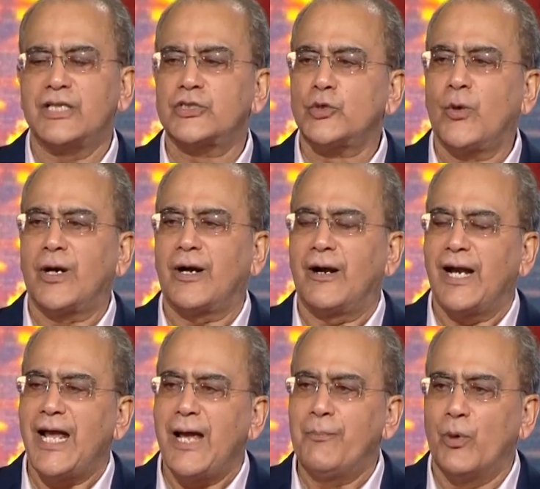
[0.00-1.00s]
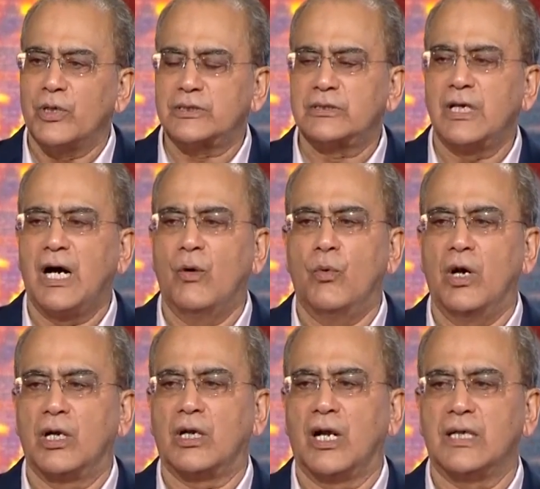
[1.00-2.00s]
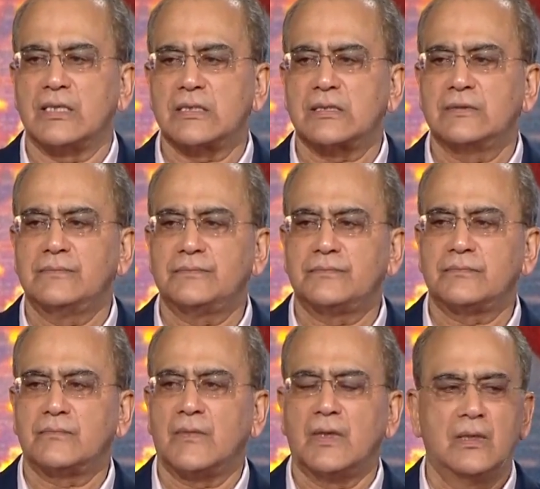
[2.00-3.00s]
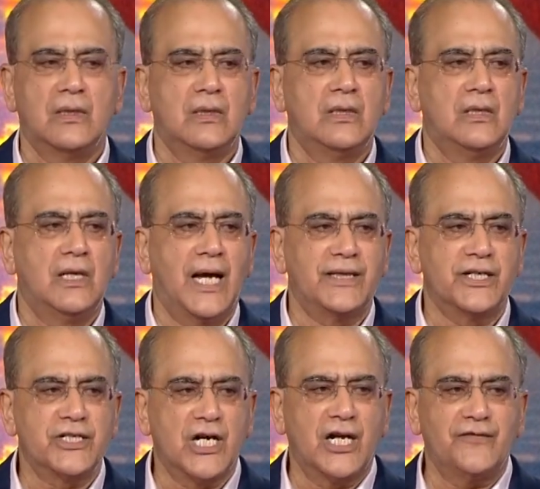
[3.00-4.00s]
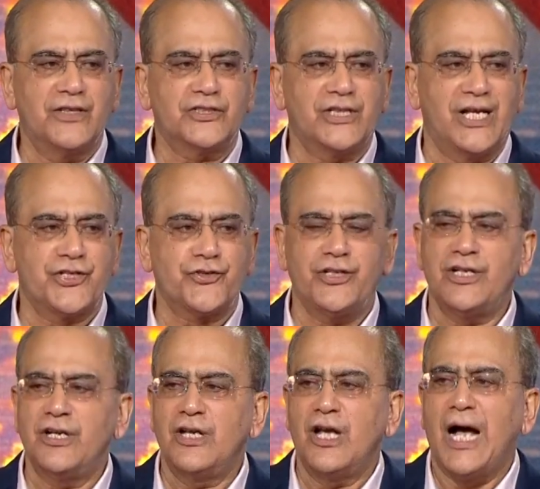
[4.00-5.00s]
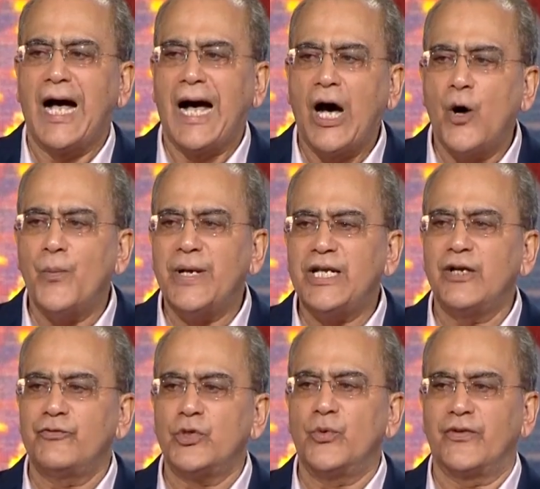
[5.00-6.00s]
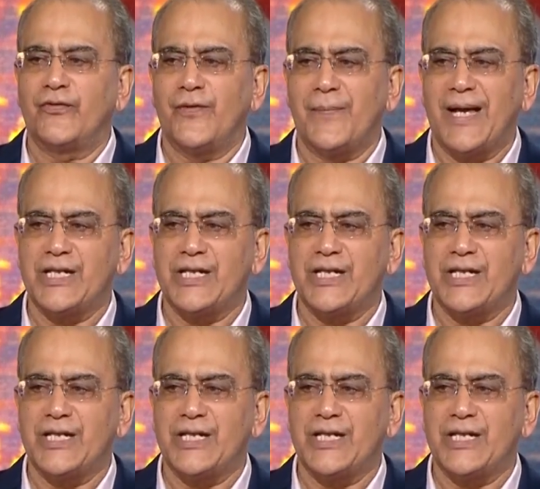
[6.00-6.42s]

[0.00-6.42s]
and so are our airports are world class. At the turn of this century, how many of you would have